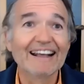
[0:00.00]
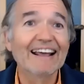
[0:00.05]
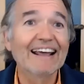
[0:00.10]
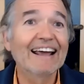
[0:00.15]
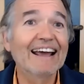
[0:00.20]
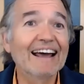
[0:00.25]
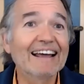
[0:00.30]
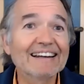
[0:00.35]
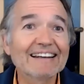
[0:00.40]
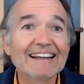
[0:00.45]

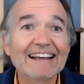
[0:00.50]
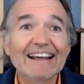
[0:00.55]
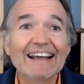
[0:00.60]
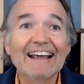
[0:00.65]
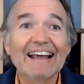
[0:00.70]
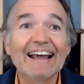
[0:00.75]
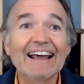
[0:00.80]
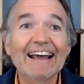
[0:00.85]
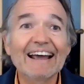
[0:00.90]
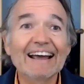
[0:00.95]
and
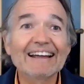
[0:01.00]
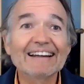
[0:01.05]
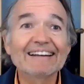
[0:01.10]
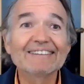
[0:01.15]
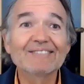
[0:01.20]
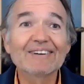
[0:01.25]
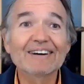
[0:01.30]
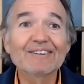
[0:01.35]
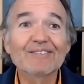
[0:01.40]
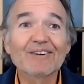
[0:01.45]
and
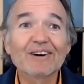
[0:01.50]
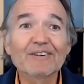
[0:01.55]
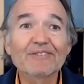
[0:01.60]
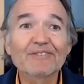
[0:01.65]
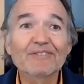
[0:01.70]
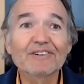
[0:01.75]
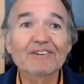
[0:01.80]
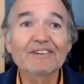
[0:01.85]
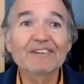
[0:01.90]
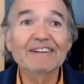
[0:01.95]
what a
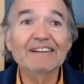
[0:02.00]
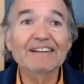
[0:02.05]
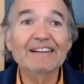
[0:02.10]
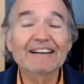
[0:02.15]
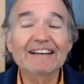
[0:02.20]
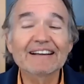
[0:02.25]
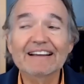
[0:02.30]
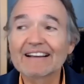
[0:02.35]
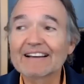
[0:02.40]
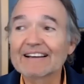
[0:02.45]
wonderful
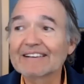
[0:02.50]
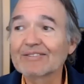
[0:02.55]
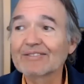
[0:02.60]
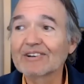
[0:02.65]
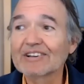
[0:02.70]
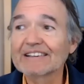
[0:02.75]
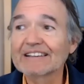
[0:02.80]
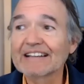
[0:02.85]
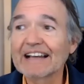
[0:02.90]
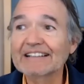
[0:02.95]

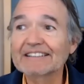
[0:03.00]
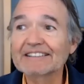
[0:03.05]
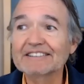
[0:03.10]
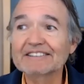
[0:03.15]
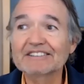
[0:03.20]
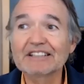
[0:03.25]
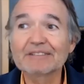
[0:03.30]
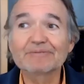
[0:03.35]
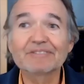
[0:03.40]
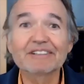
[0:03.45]

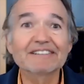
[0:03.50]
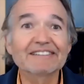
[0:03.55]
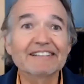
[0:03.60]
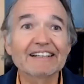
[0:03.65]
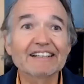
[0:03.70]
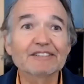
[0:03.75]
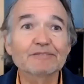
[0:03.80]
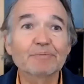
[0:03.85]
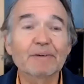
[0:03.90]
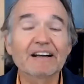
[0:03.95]
relationship this
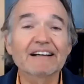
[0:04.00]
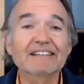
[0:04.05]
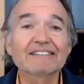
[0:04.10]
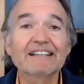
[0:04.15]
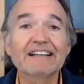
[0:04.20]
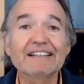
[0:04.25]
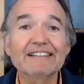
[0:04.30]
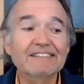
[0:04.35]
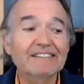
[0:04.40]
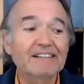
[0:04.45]
is because
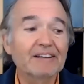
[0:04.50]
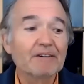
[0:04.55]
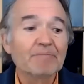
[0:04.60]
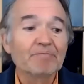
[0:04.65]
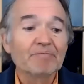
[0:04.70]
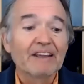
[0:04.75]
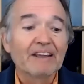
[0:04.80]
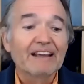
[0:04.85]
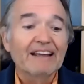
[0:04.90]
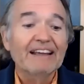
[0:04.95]
he's
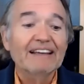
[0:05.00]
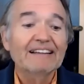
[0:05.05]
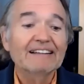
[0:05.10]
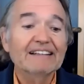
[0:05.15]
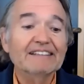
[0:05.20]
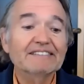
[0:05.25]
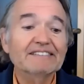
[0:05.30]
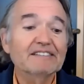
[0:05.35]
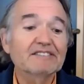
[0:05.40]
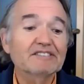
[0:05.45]
he
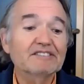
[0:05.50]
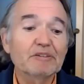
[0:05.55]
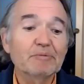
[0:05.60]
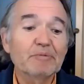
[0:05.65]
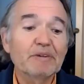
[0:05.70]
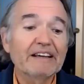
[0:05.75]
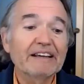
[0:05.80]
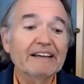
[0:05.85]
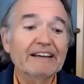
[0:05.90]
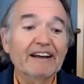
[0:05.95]
listens to me
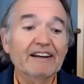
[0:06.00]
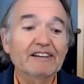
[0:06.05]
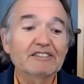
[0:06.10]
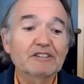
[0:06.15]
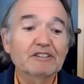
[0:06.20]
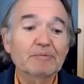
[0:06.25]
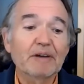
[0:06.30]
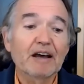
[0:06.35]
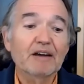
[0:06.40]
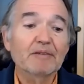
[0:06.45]
he cares
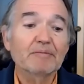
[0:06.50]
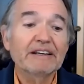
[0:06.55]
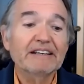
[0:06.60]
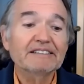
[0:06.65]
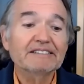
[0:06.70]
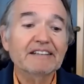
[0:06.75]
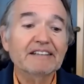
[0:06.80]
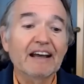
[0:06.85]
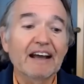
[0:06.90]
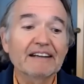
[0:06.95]
about me he's
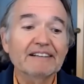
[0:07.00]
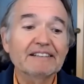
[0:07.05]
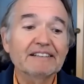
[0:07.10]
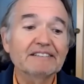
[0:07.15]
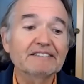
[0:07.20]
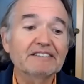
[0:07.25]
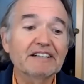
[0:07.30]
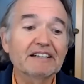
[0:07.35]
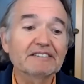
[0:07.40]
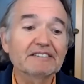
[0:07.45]
kind and
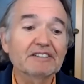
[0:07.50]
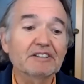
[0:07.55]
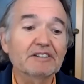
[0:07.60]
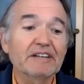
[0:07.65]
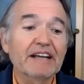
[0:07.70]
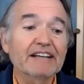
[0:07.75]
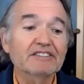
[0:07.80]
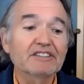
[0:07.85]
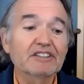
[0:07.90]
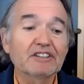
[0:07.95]
gentle he
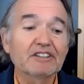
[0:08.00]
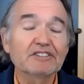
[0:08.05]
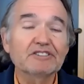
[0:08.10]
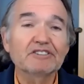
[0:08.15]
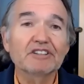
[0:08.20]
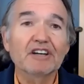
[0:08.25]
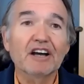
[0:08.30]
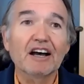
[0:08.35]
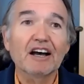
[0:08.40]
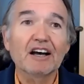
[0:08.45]
has a good
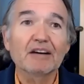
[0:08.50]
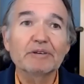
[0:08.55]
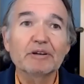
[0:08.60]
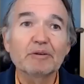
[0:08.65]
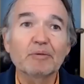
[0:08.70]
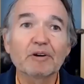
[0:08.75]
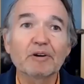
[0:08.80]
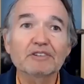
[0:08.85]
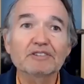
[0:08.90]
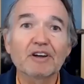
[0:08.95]
job he
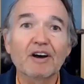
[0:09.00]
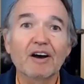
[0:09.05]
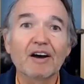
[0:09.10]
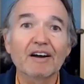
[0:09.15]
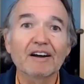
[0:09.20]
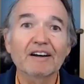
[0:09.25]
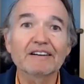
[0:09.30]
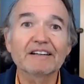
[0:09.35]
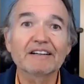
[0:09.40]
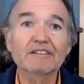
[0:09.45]
works
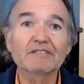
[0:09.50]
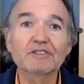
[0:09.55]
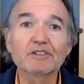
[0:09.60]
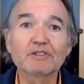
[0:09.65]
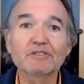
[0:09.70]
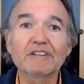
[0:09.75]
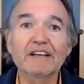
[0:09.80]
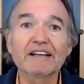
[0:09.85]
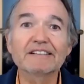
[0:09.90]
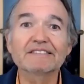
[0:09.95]
hard he'll do
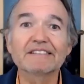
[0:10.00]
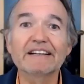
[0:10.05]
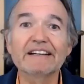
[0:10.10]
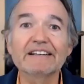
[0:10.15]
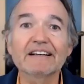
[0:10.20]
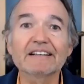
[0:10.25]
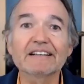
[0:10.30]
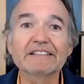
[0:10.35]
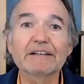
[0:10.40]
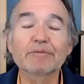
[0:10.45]
things that he
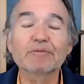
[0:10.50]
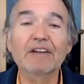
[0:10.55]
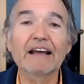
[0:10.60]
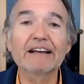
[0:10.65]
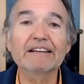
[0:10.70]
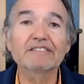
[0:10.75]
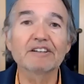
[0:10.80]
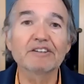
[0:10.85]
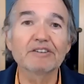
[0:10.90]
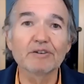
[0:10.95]
doesn't even
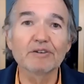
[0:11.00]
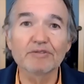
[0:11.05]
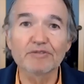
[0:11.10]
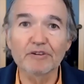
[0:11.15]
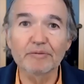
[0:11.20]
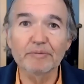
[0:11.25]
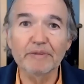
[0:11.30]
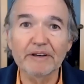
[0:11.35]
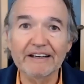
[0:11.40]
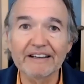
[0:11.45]
like to do for
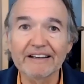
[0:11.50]
me